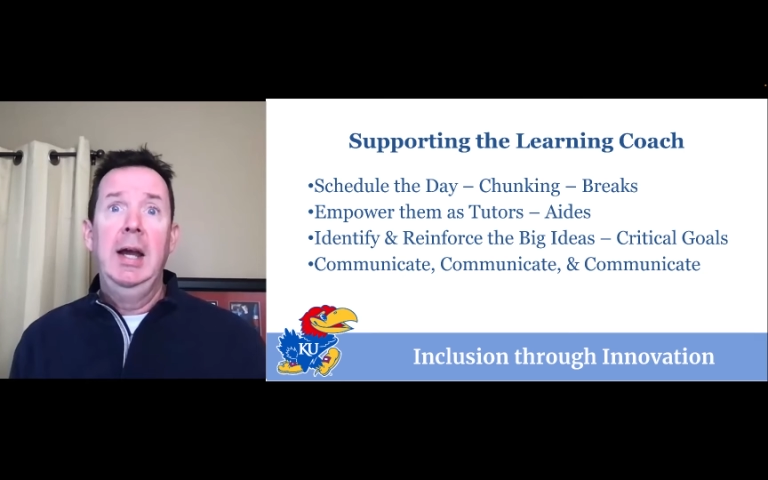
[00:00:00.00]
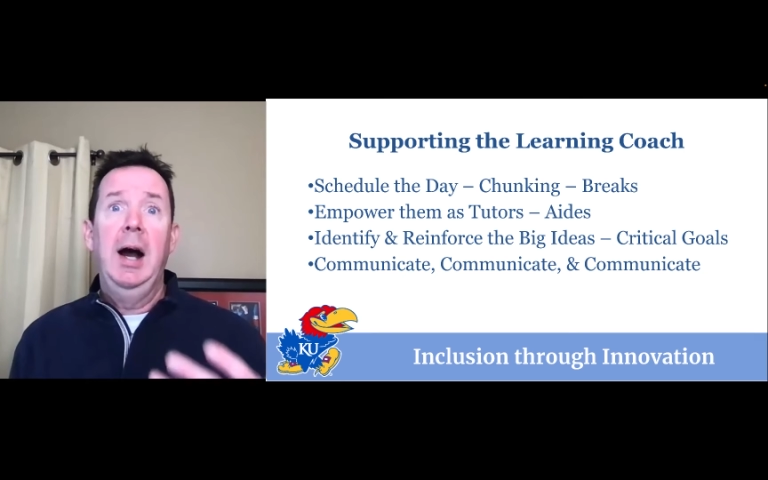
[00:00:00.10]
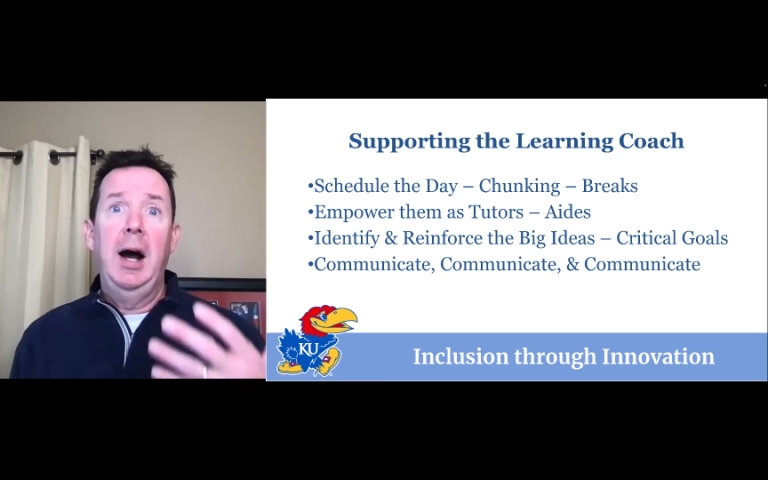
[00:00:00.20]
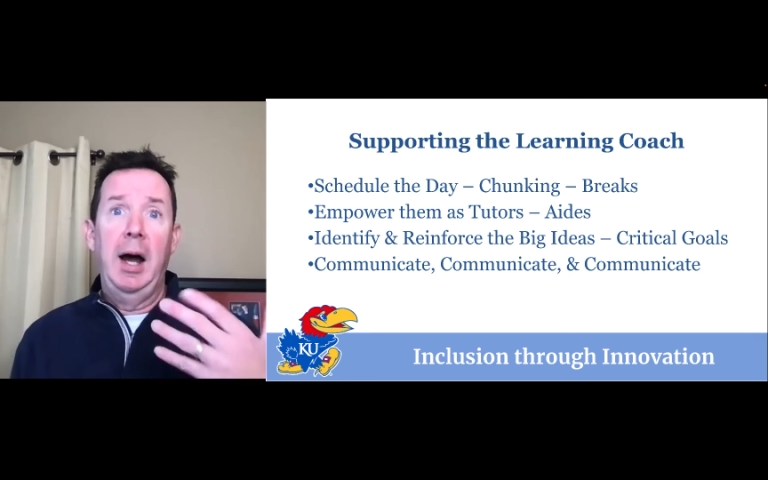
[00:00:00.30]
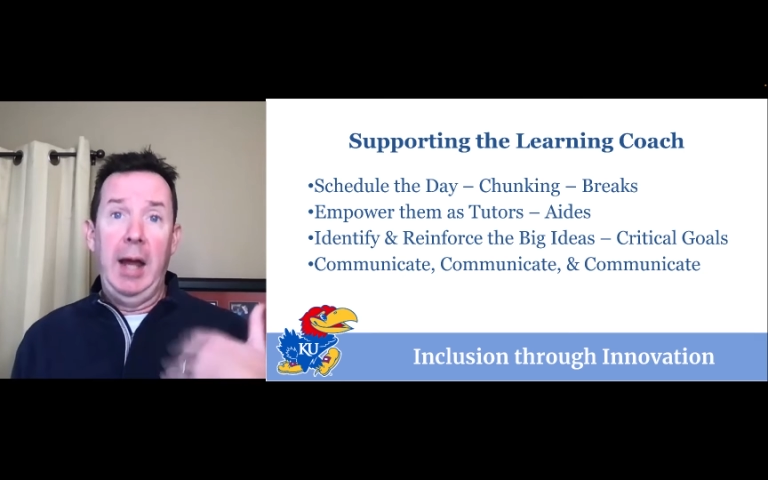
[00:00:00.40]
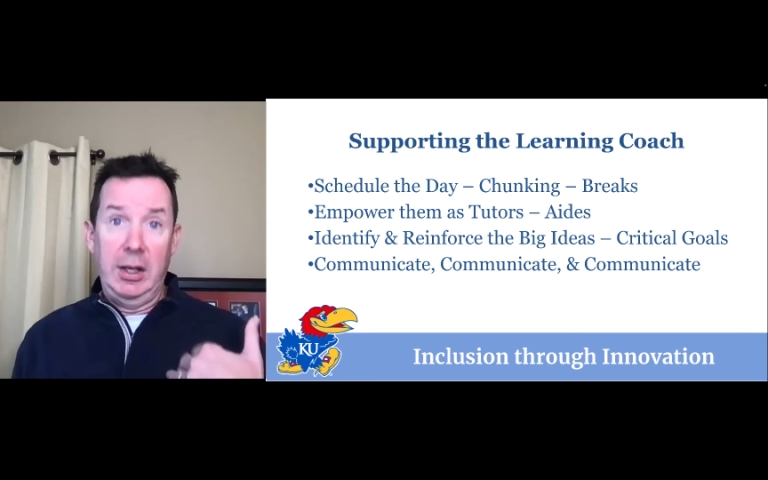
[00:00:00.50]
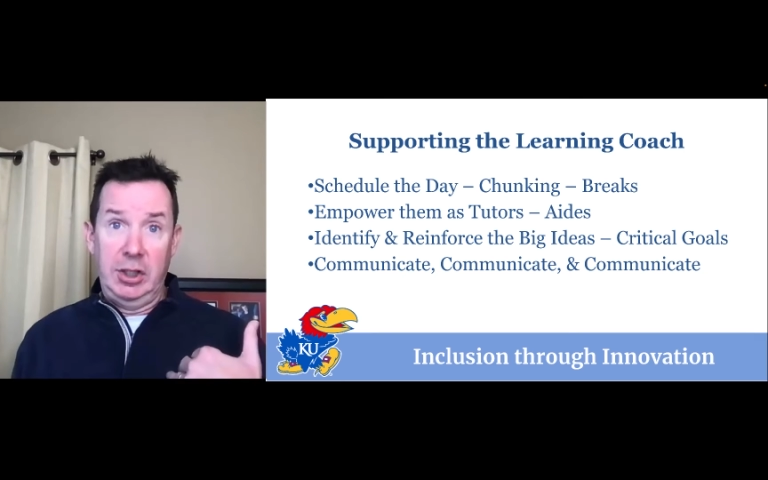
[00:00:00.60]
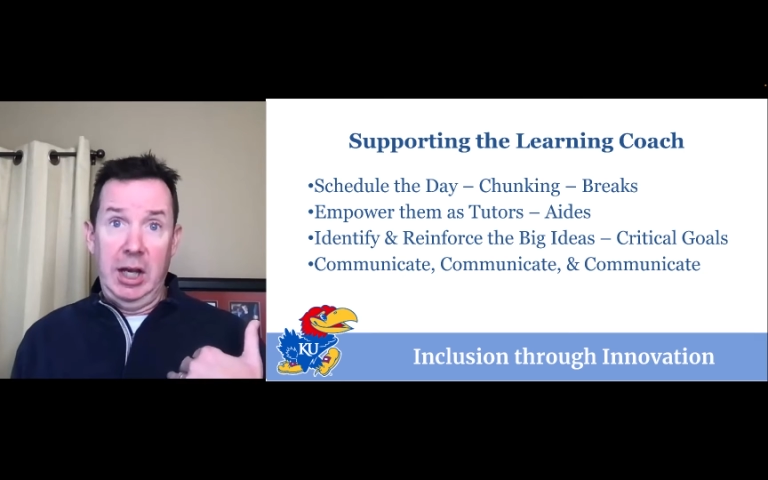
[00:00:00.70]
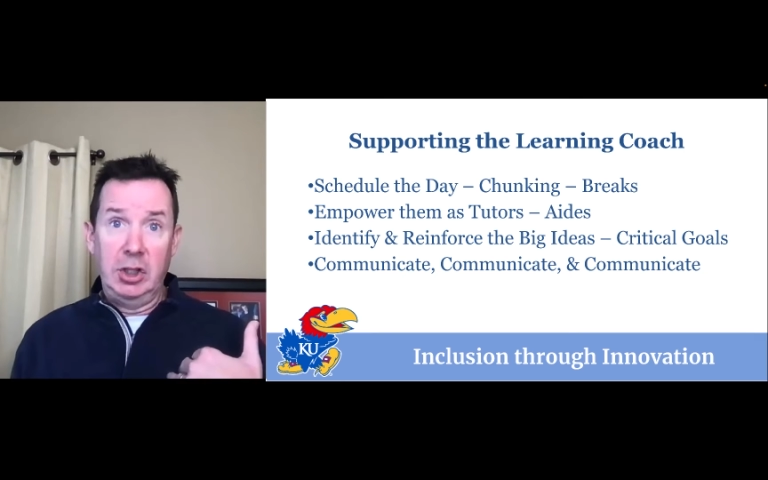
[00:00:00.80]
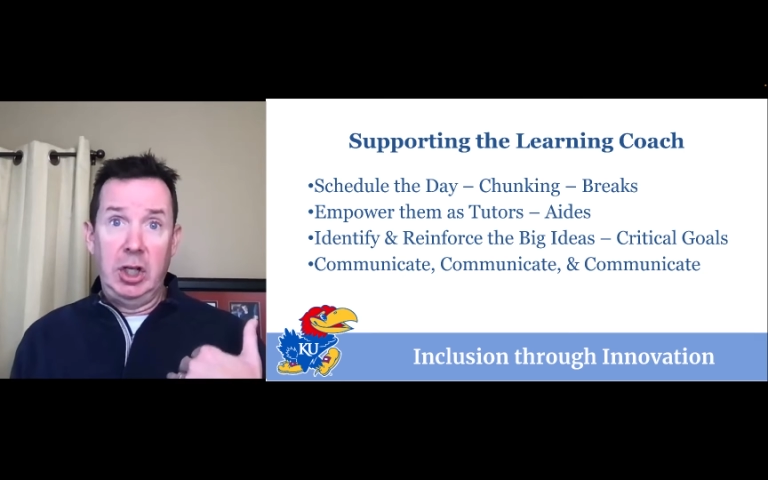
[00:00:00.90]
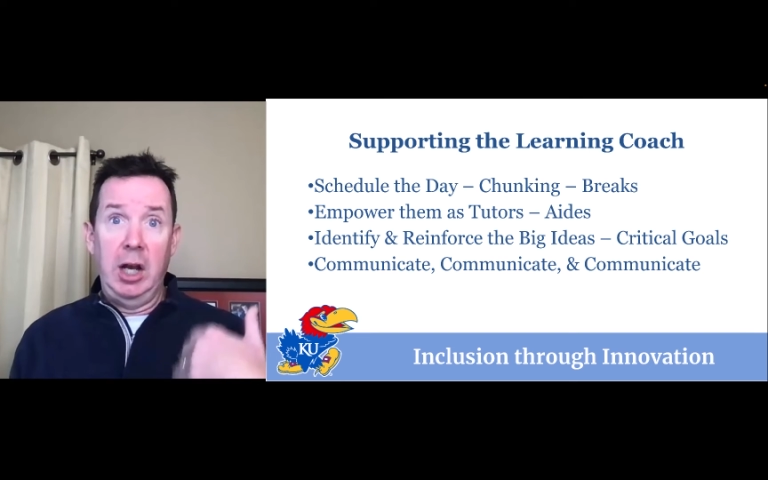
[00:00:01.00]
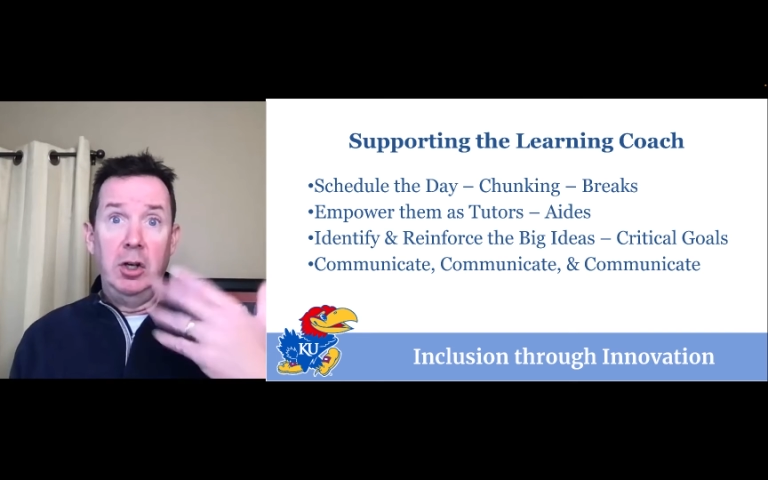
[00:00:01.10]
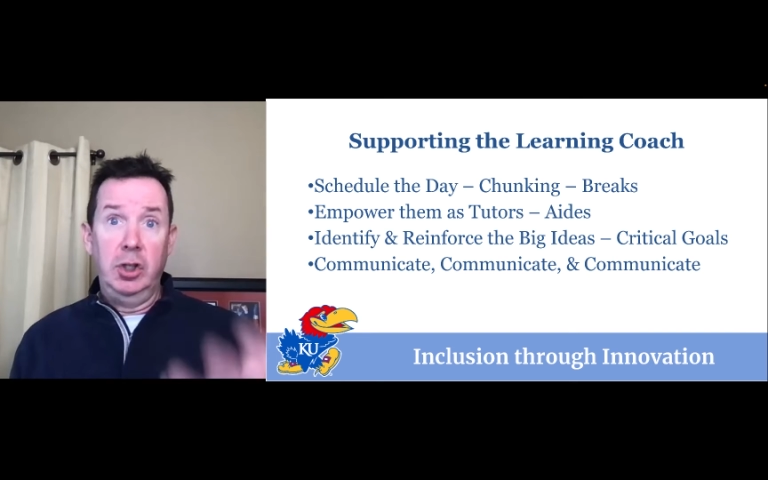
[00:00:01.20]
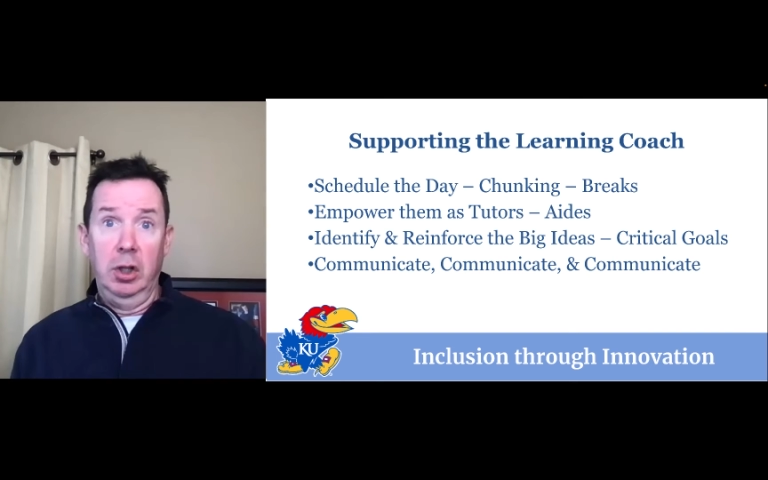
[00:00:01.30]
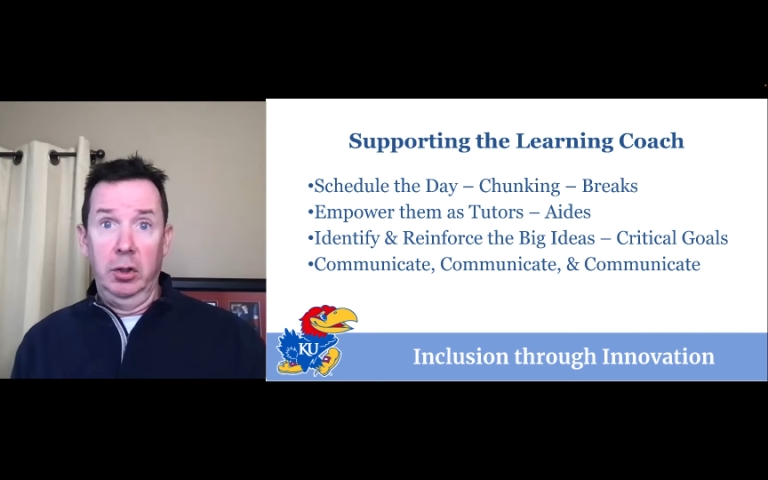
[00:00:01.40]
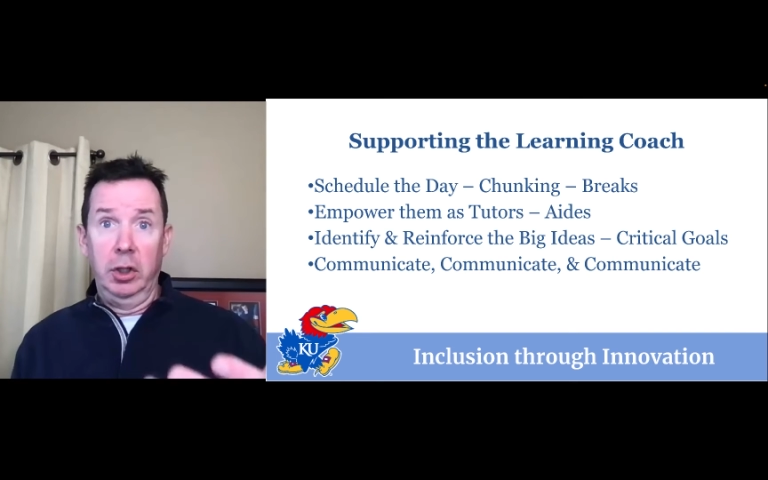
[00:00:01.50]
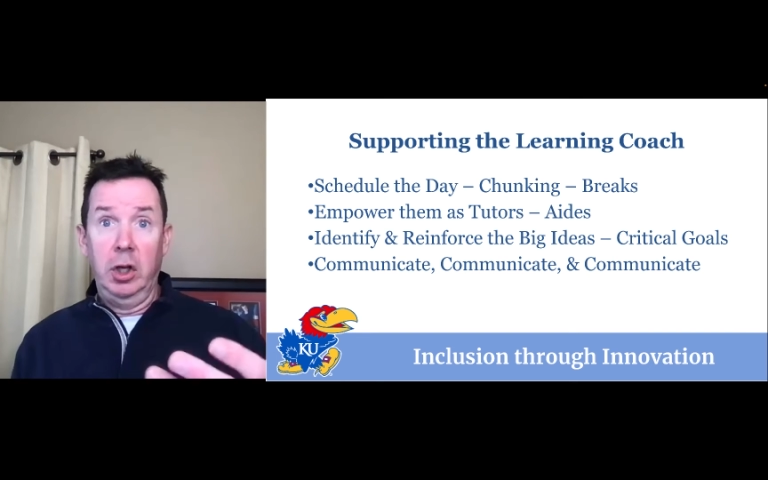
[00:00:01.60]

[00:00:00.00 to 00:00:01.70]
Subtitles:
as the educator to the learning